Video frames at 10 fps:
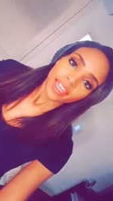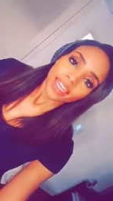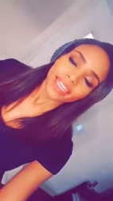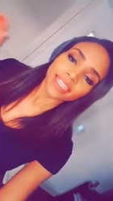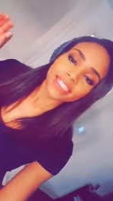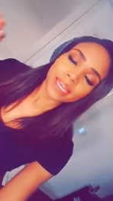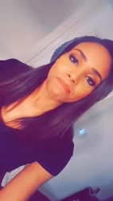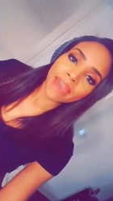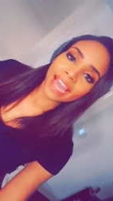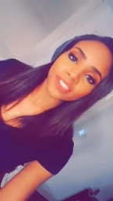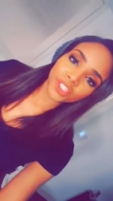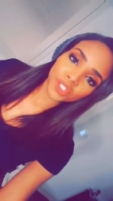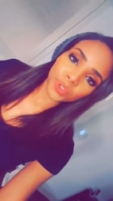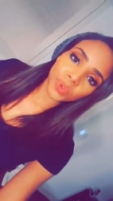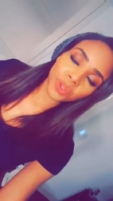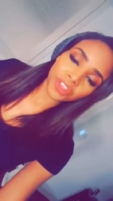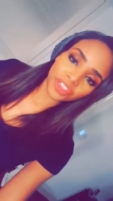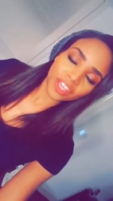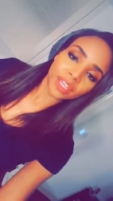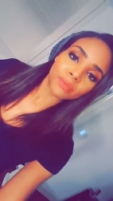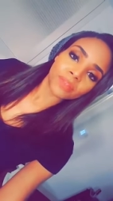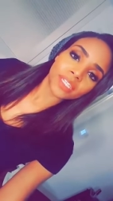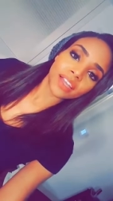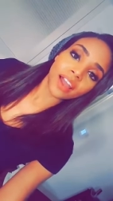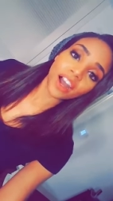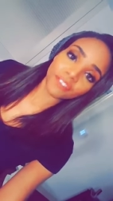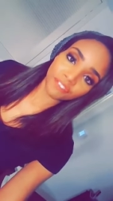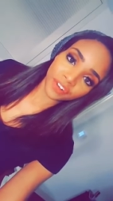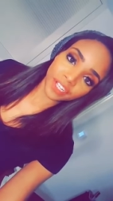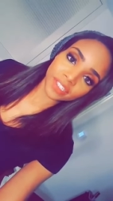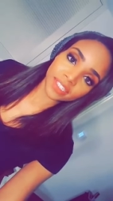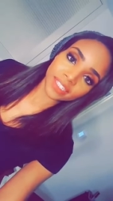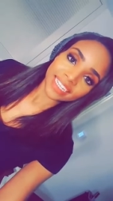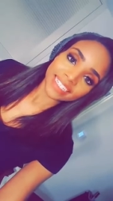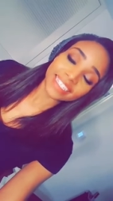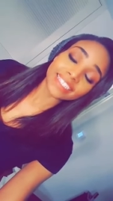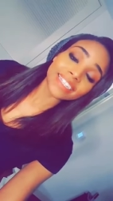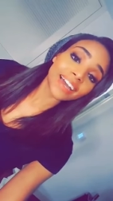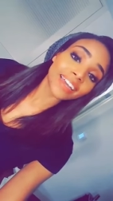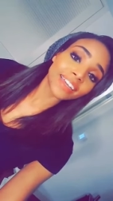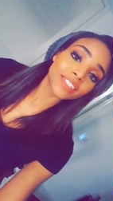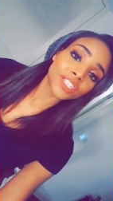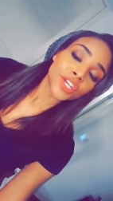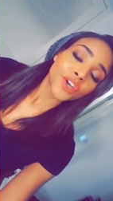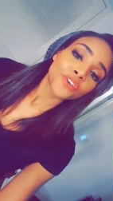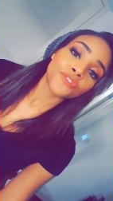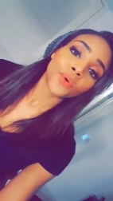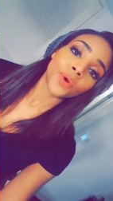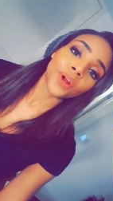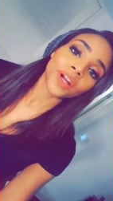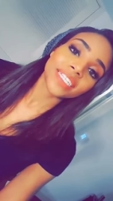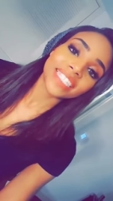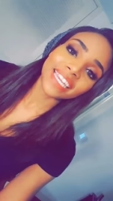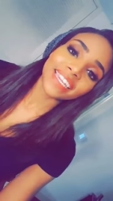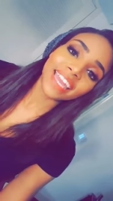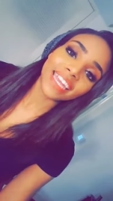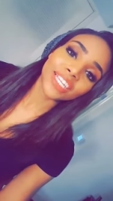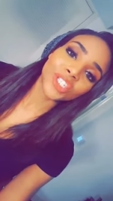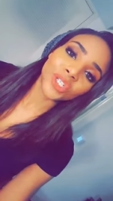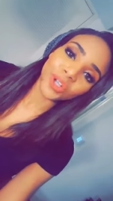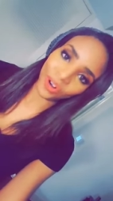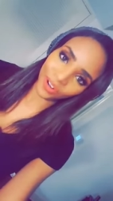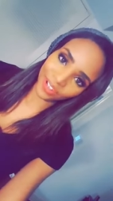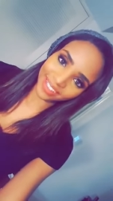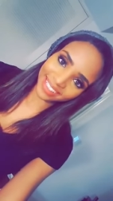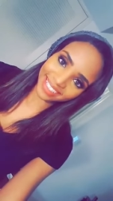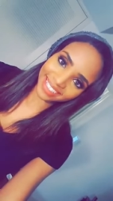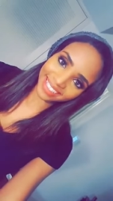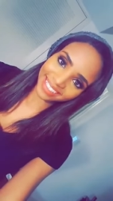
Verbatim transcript: It is a back to school themed conference designed for teenage girls.